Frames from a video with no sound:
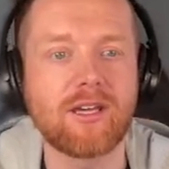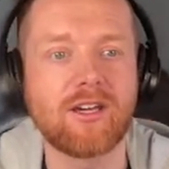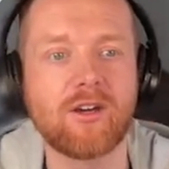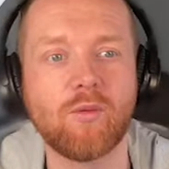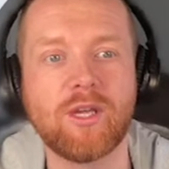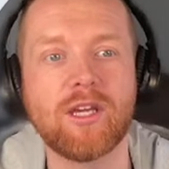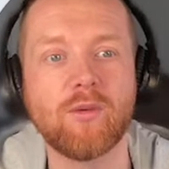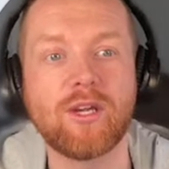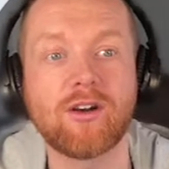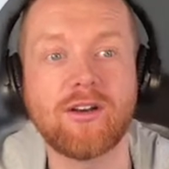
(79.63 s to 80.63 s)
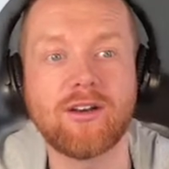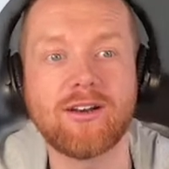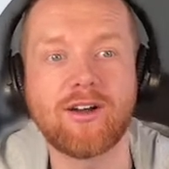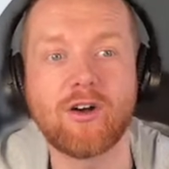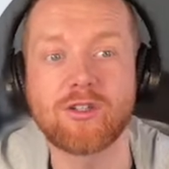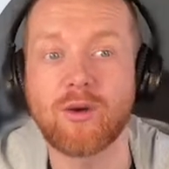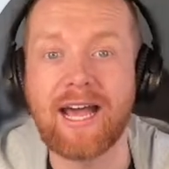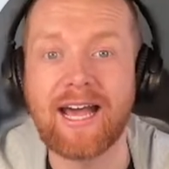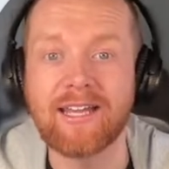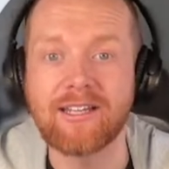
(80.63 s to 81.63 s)
We can also
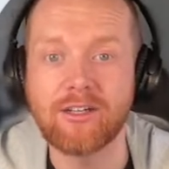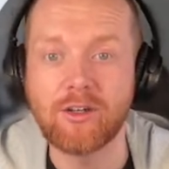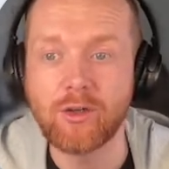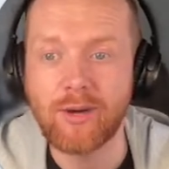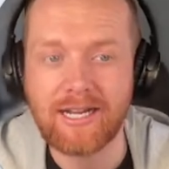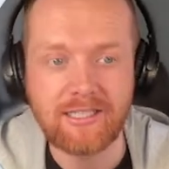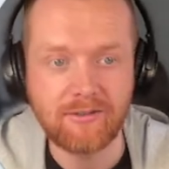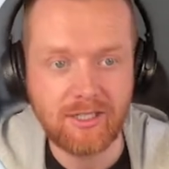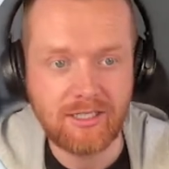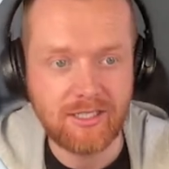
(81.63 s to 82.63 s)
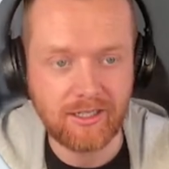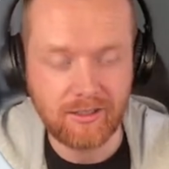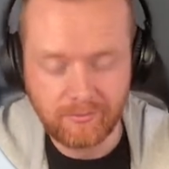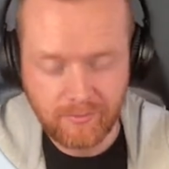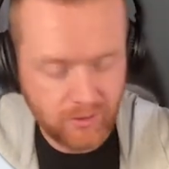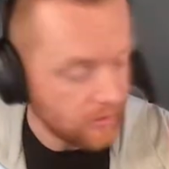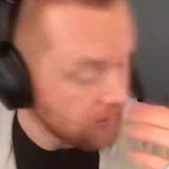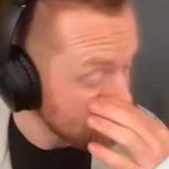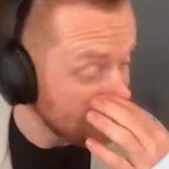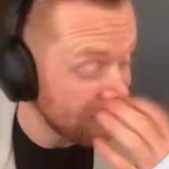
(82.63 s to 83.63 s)
add new activities here. So
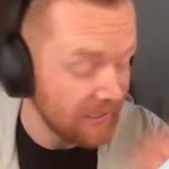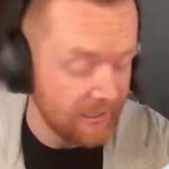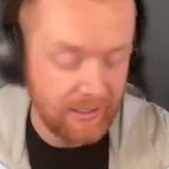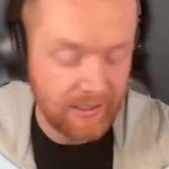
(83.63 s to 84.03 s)
let's say